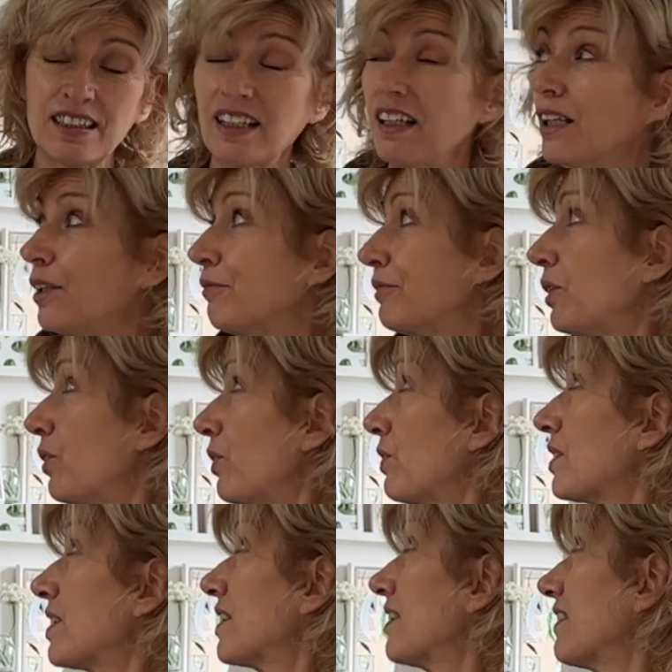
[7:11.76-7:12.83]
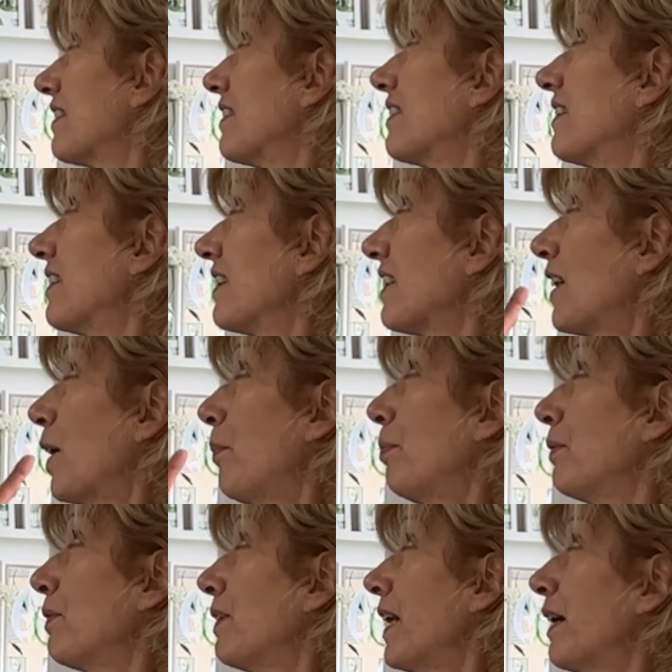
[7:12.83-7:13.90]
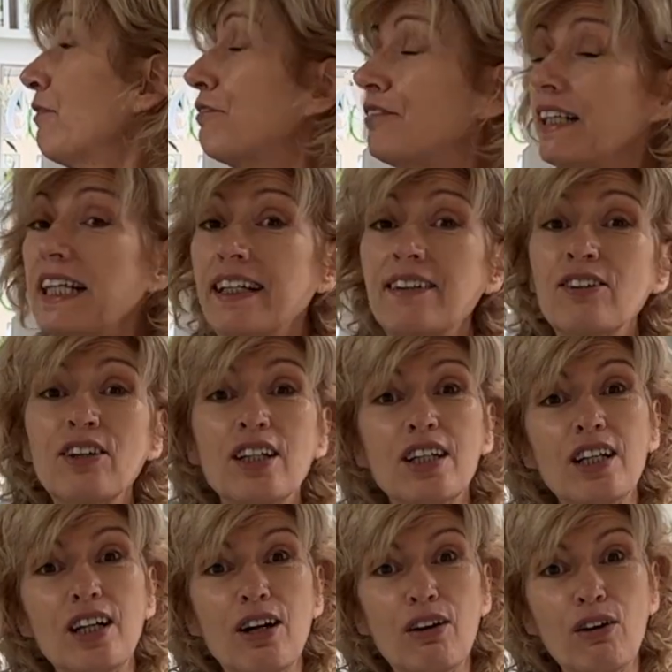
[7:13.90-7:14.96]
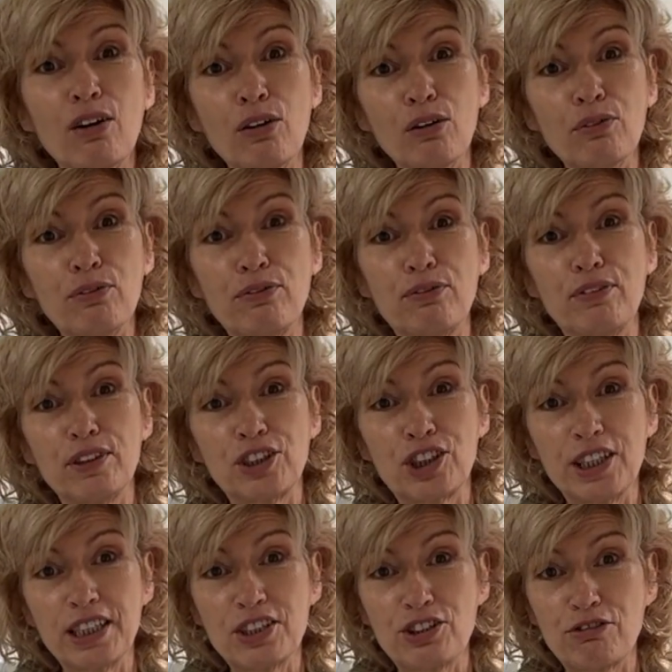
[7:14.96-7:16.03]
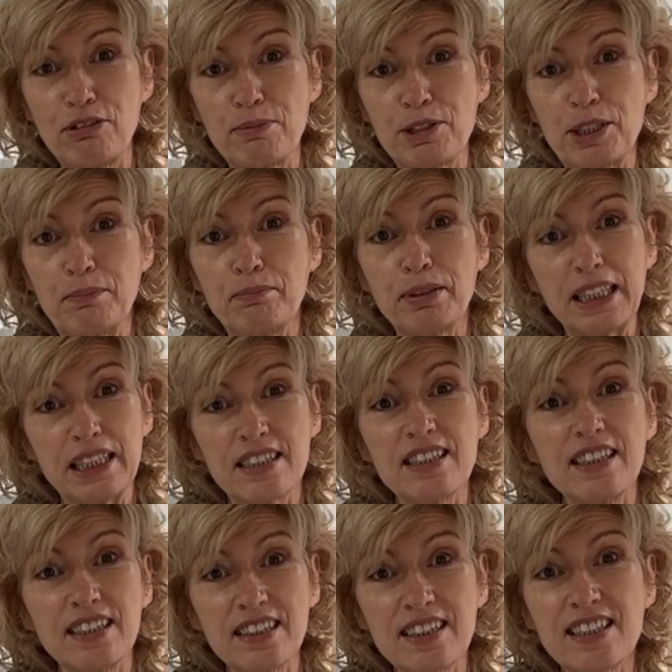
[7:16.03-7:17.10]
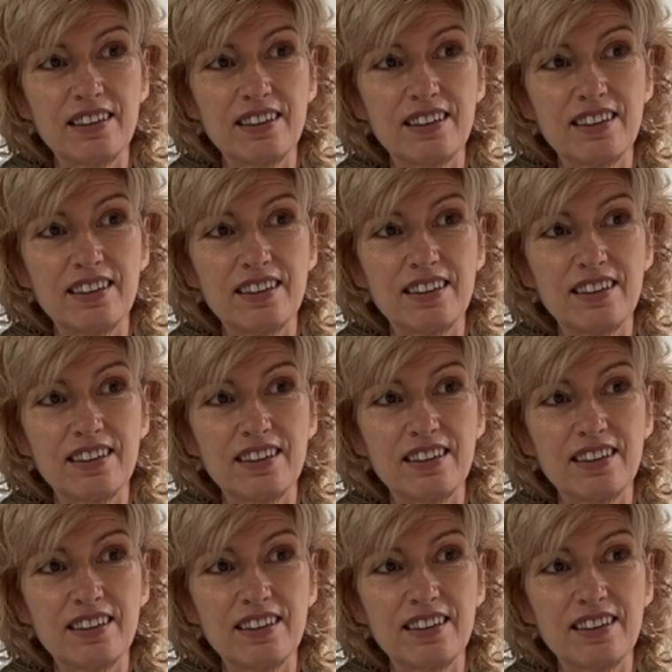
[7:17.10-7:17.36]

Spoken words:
I've got a couple left now of transcription pieces.